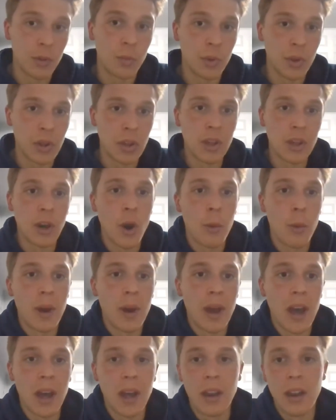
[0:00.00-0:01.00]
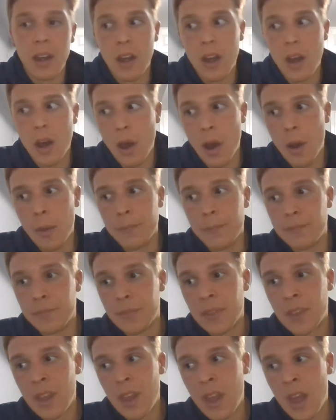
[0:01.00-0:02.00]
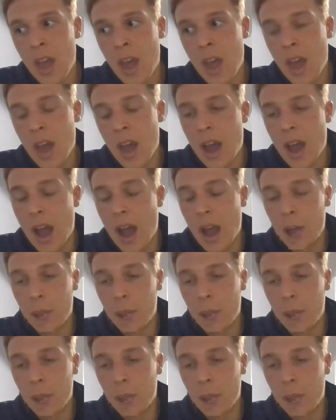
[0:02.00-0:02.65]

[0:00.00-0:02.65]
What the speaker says: really go bad. I